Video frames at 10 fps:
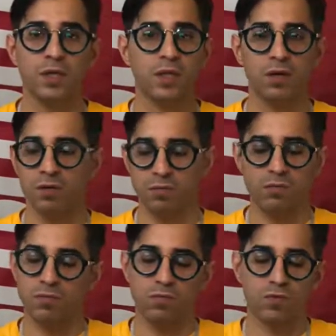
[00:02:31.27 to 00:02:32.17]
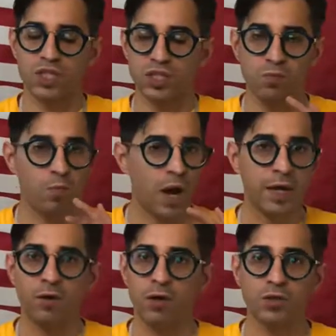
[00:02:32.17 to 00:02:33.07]
They're just
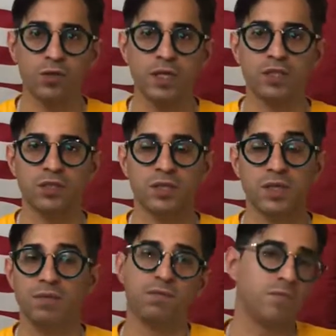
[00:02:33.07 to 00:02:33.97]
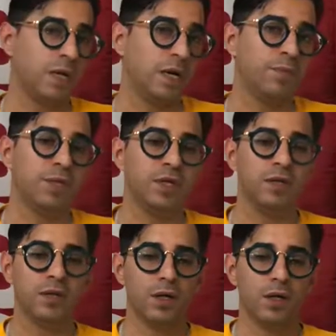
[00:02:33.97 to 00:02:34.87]
minor alterations that, I mean,